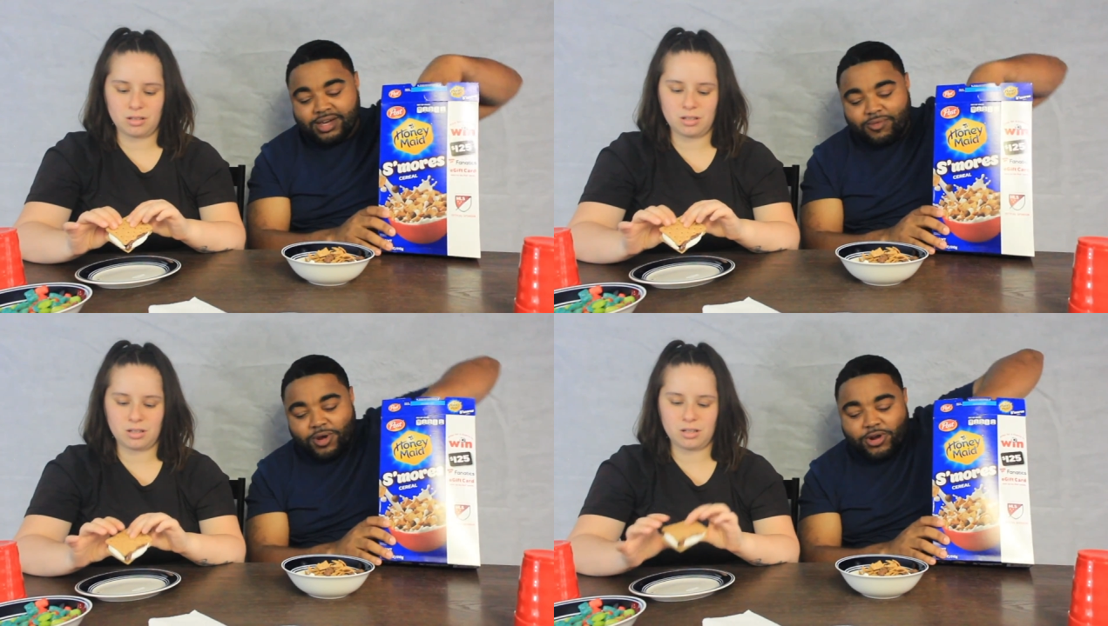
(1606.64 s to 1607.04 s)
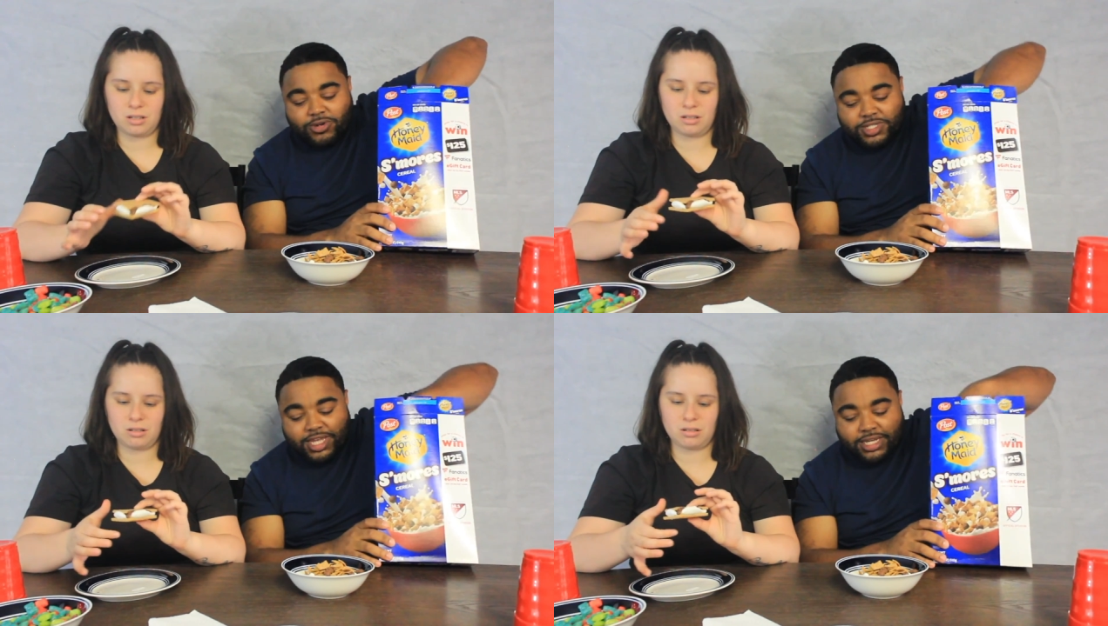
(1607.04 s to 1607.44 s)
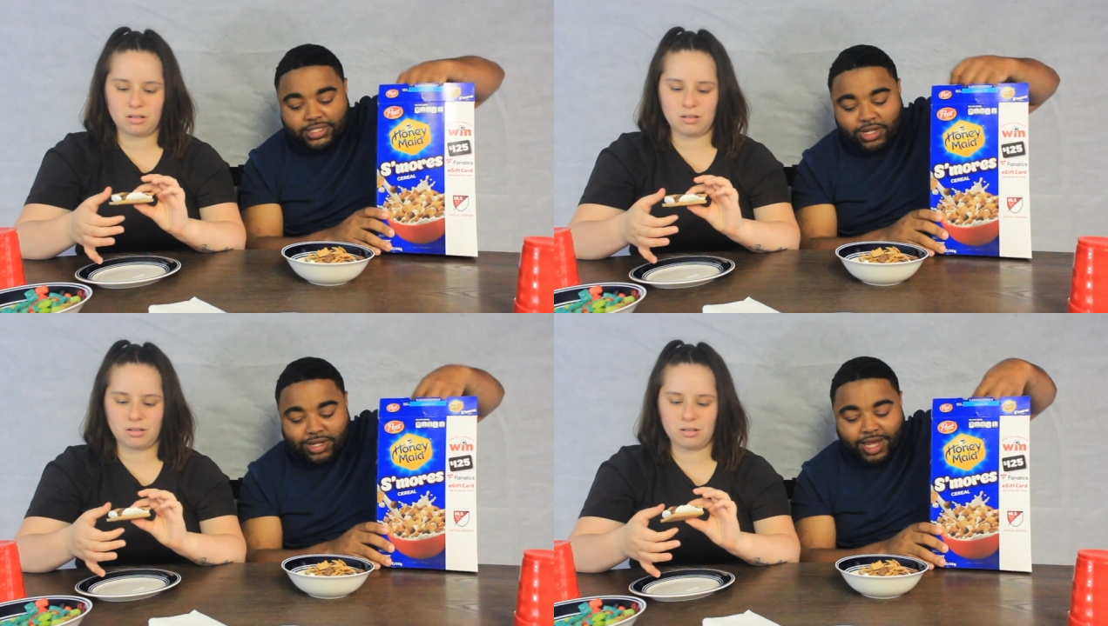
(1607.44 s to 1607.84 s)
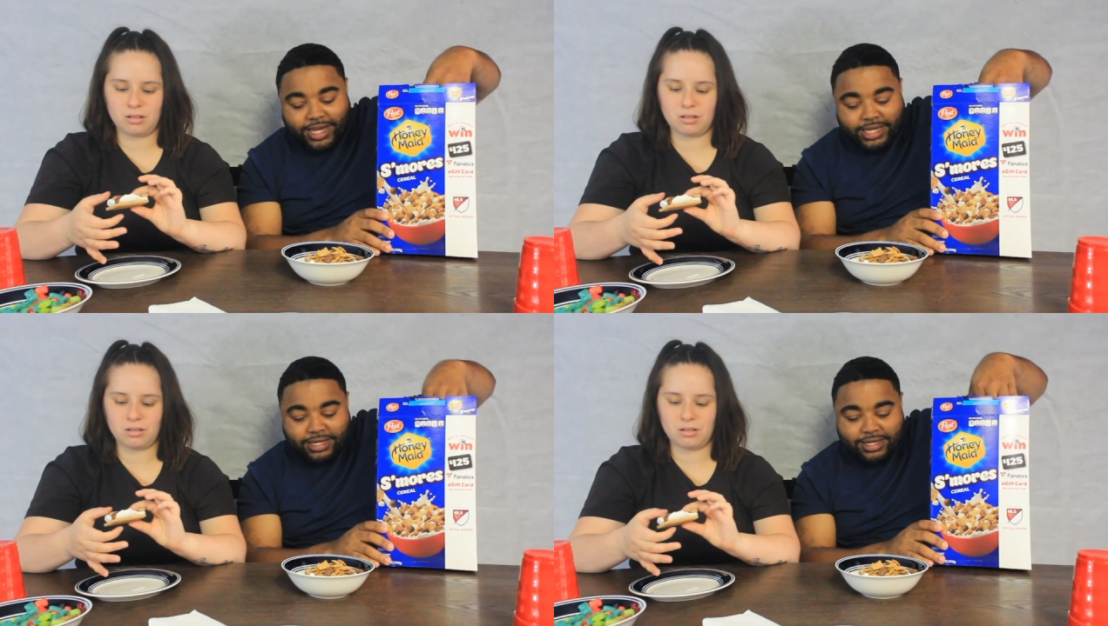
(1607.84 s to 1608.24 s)
Speaker 1: What do those things look
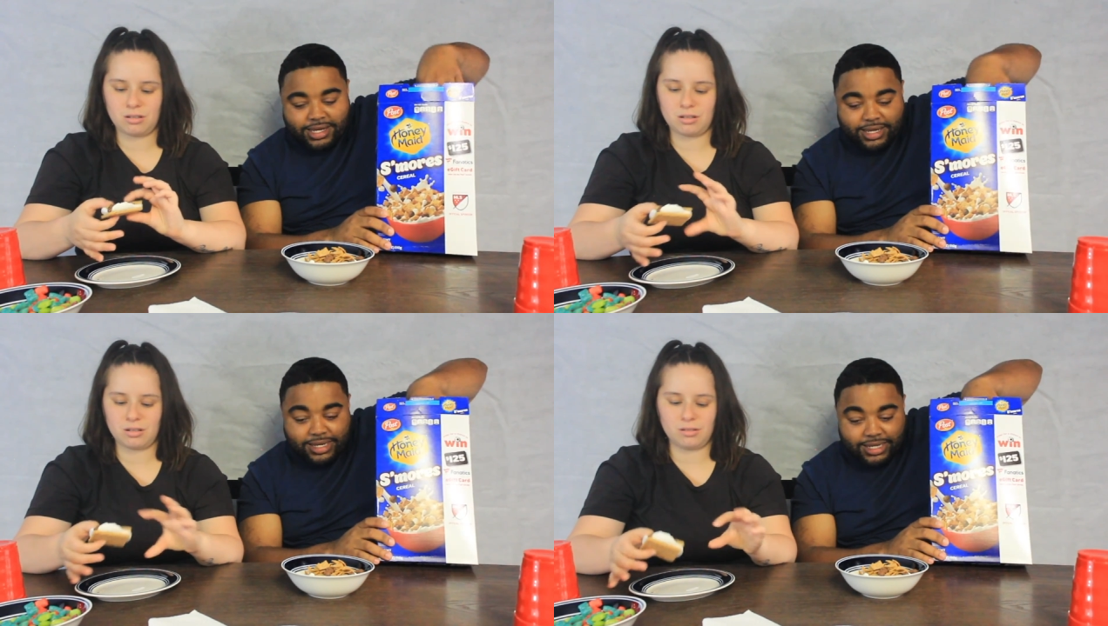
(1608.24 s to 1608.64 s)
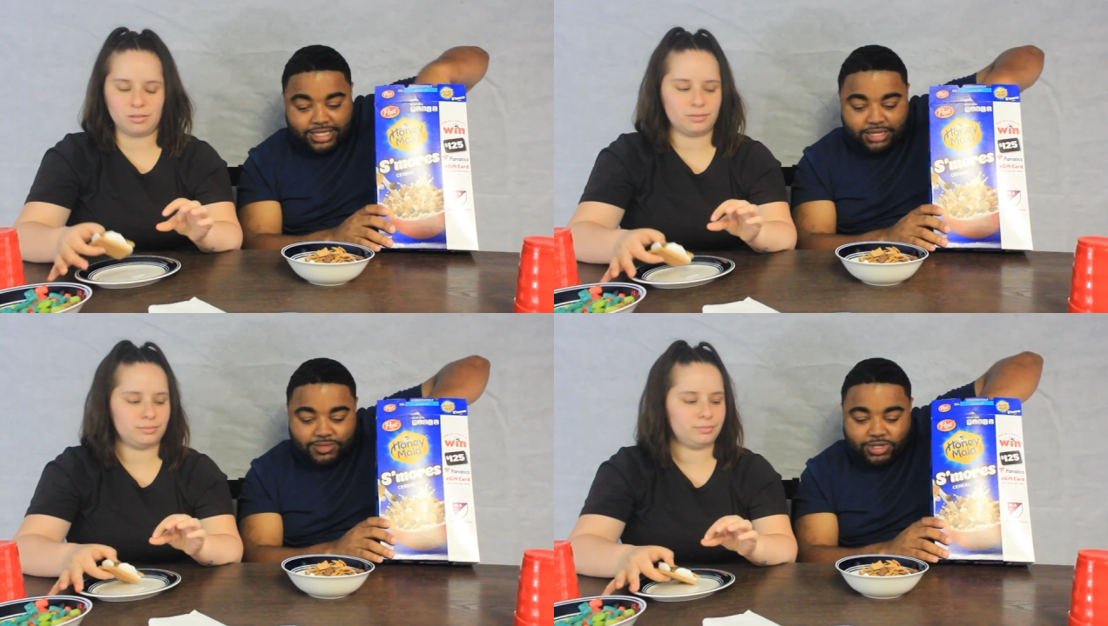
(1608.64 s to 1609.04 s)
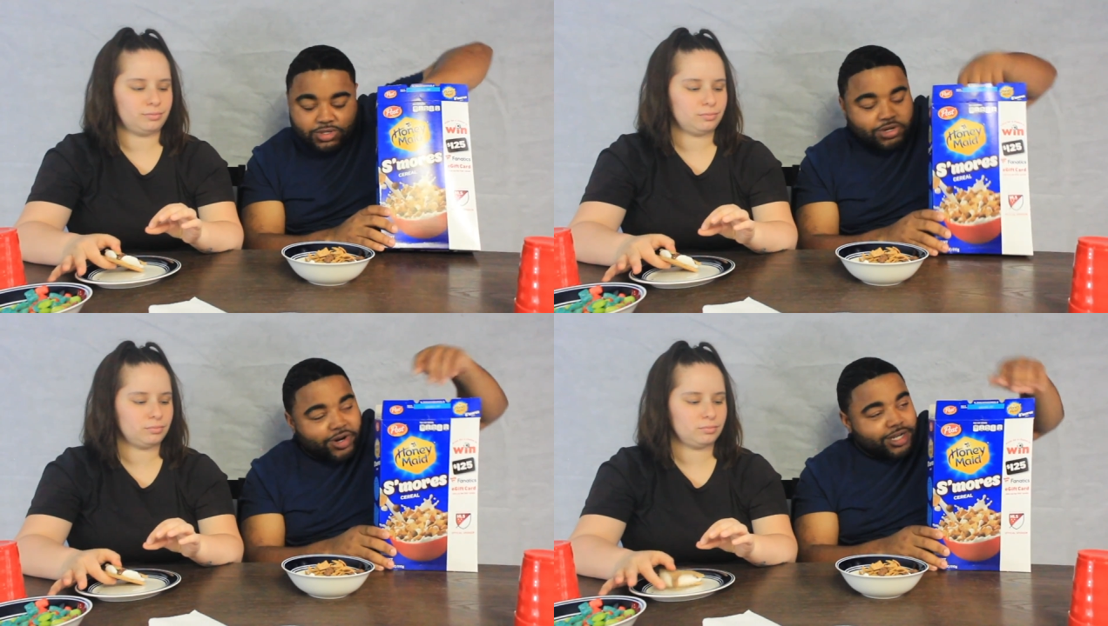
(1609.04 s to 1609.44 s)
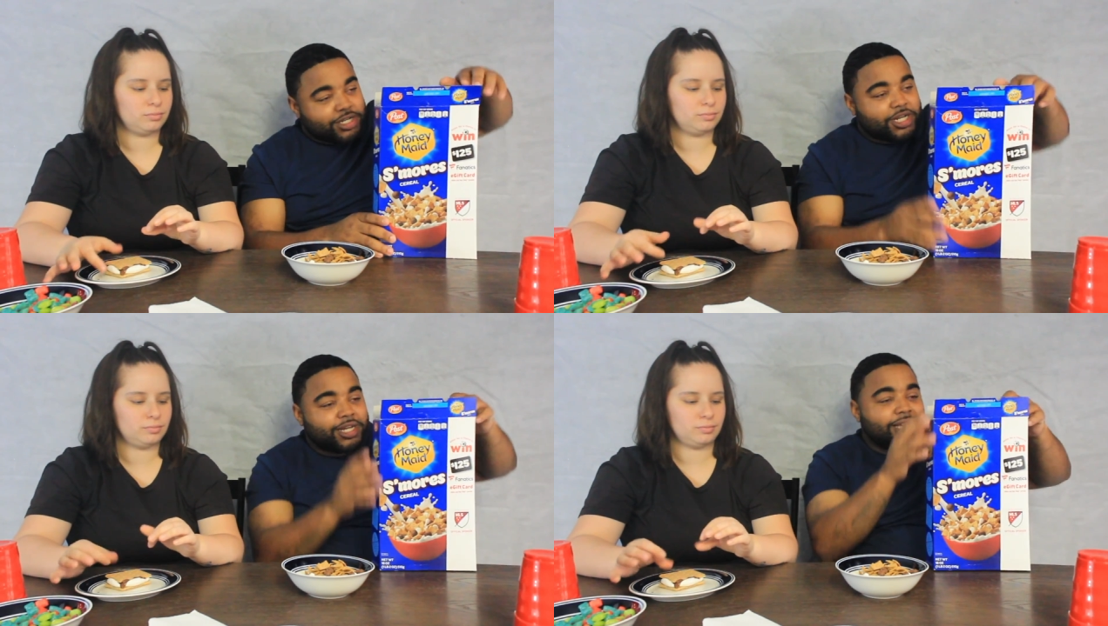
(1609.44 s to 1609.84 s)
like? Since those crunch.